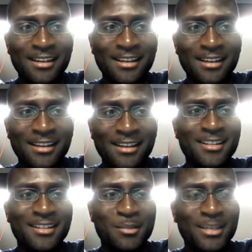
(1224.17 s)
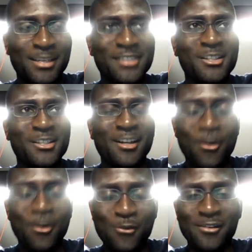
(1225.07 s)
given this pitch like
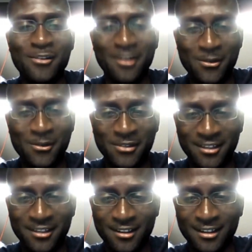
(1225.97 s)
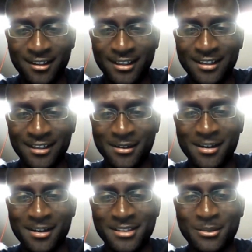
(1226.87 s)
over and over again in the
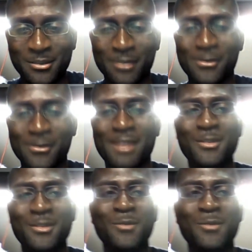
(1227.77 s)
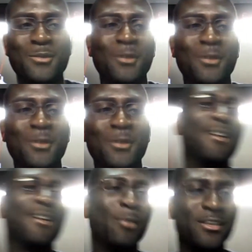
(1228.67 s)
last 24 hours. So
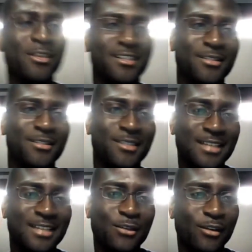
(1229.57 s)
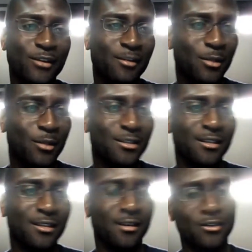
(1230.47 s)
apologies if this sounds very robotic.
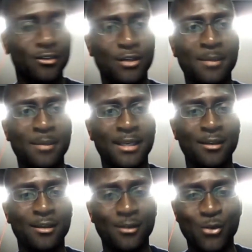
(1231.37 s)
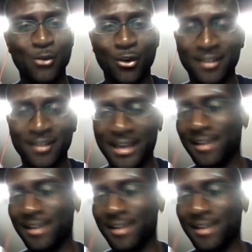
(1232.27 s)
I'm trying to make it not that.